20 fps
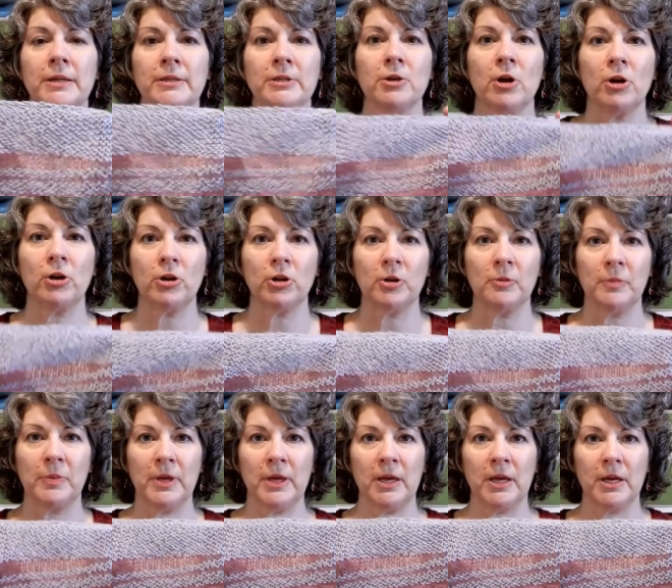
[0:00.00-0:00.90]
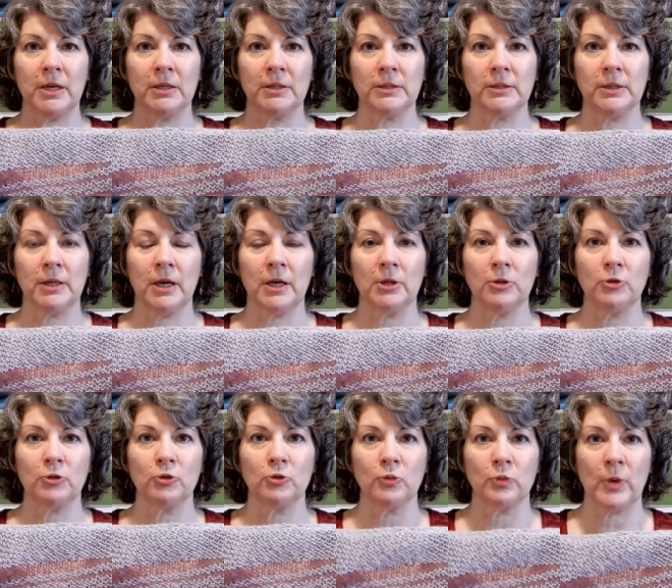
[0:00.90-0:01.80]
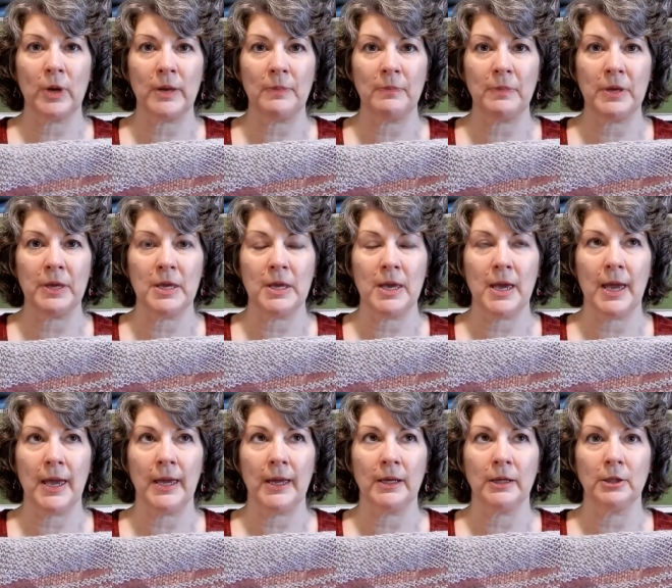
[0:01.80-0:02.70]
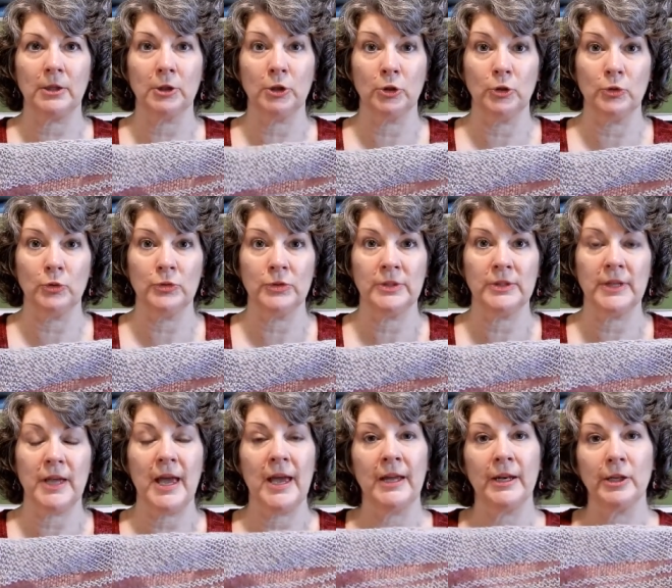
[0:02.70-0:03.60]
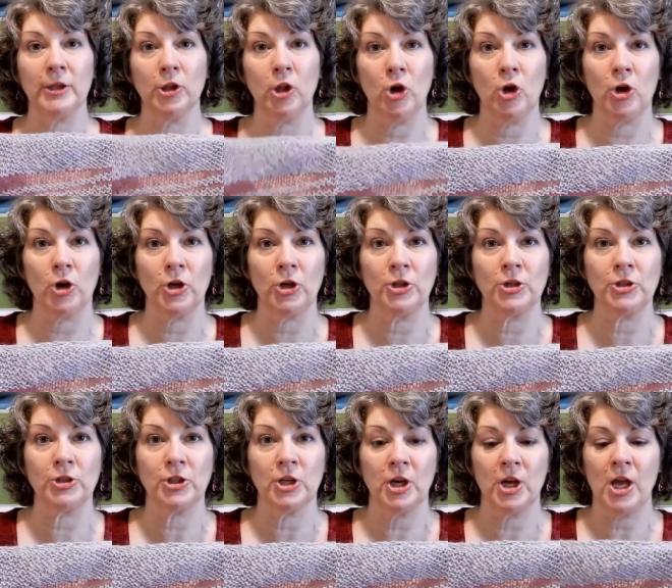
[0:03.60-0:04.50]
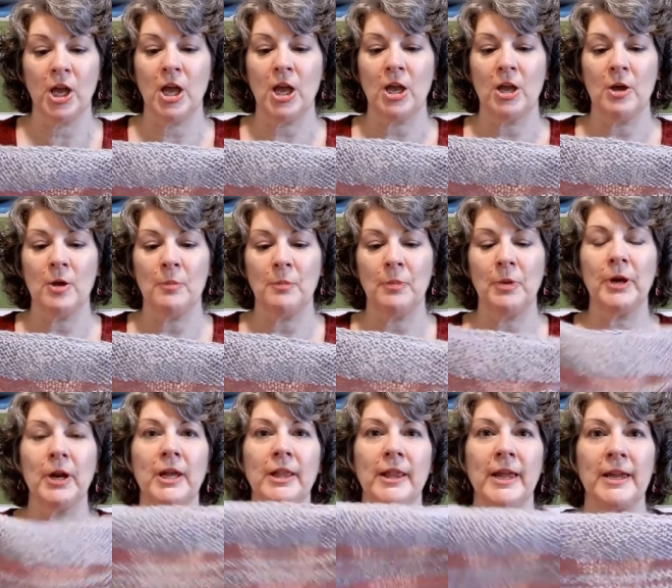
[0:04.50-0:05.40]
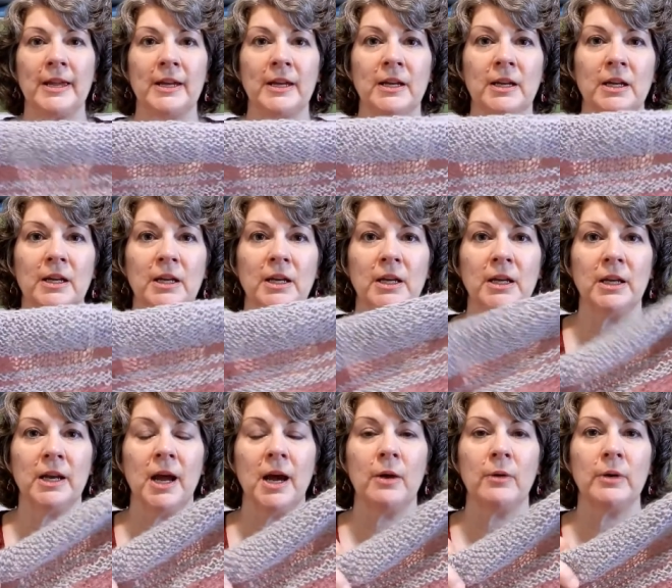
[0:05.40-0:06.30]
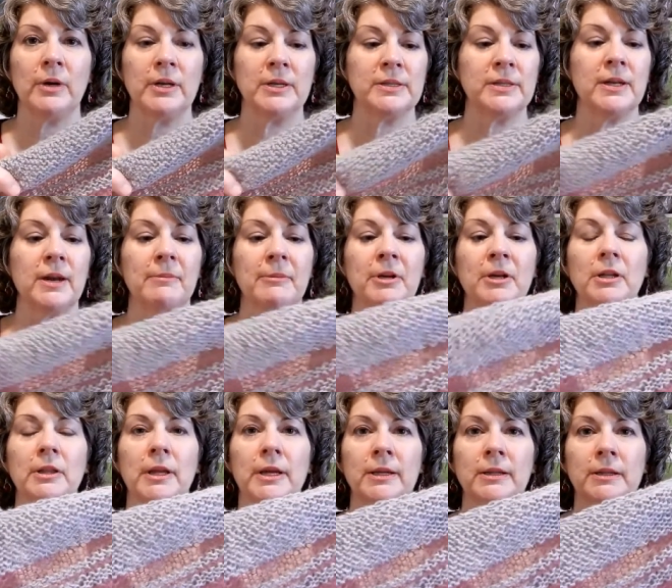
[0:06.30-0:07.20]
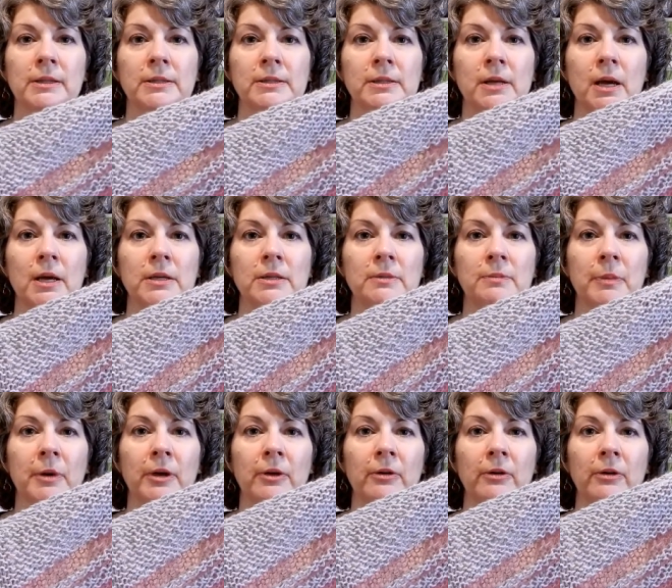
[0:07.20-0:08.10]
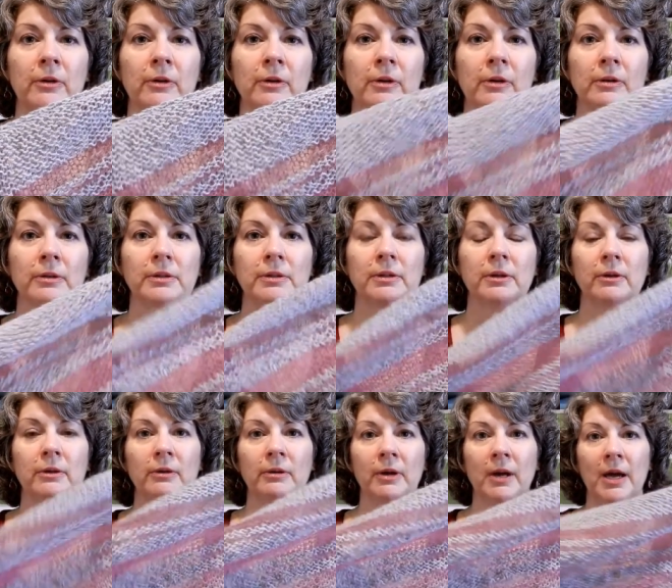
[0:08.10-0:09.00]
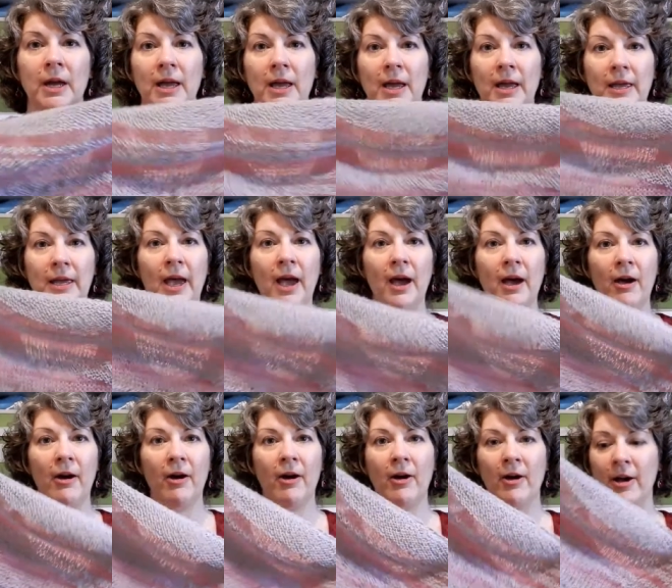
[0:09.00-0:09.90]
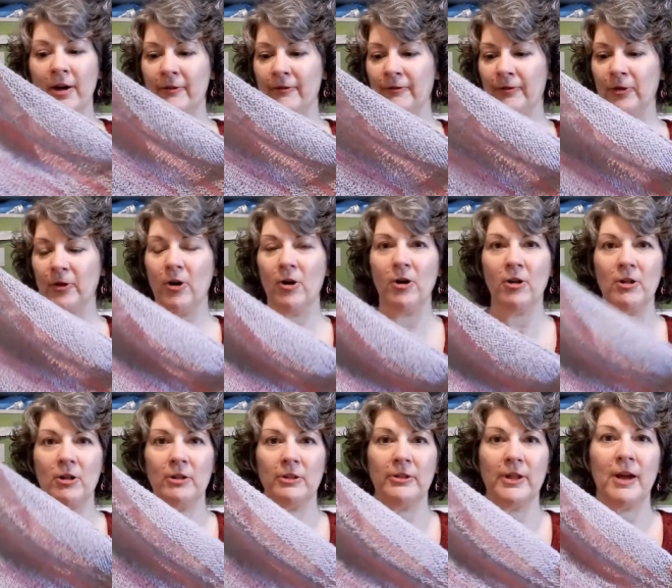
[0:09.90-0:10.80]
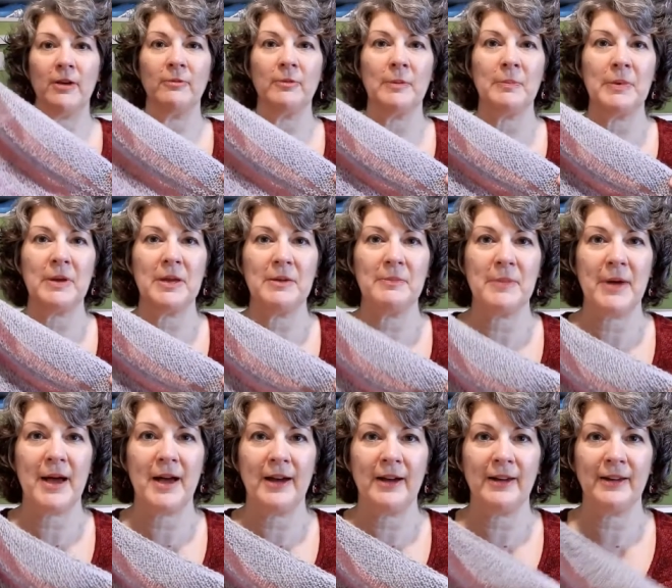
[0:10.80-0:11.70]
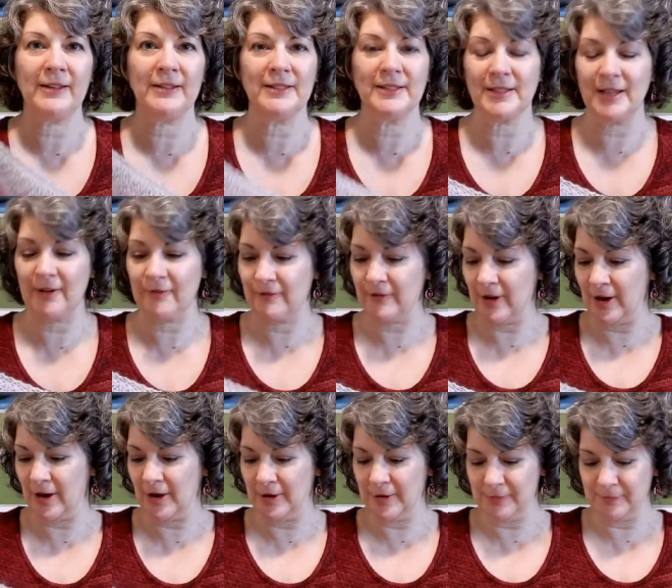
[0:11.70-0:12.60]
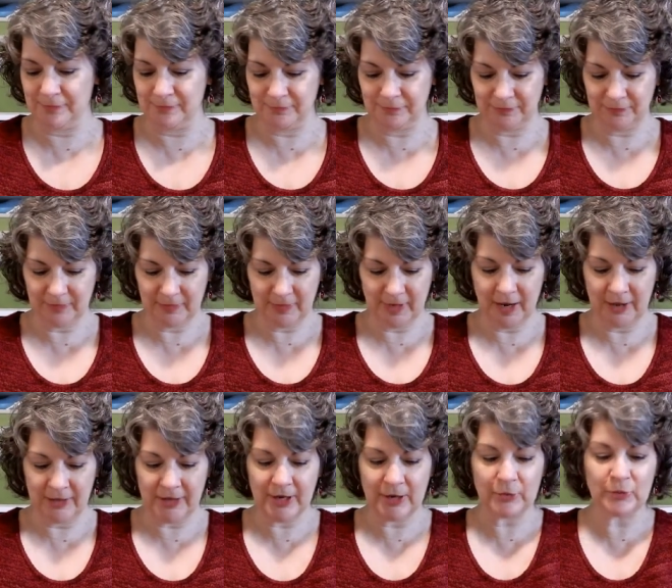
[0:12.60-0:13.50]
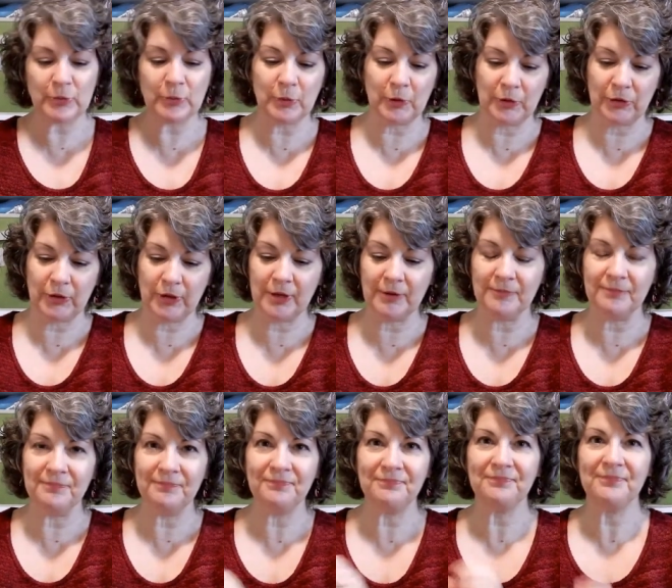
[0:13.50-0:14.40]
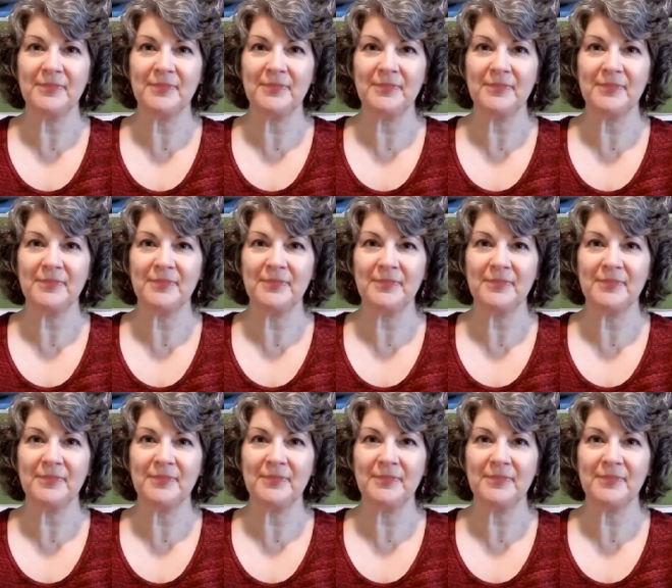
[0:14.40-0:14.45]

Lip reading: it's not going to be as drapey and loose and large, but I like it how it is, and I'm going to like the size better. So yeah, for all that ripping back and stuff, I think it was worth it.